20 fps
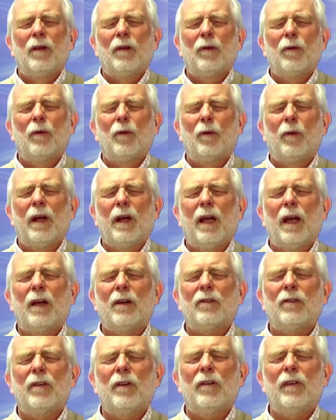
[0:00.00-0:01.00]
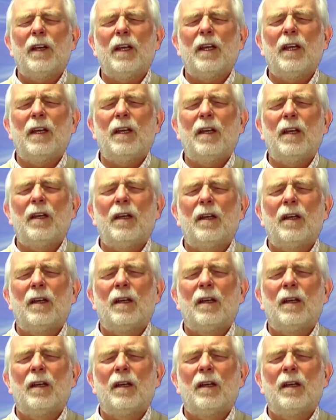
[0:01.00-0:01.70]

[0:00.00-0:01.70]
through reactivity.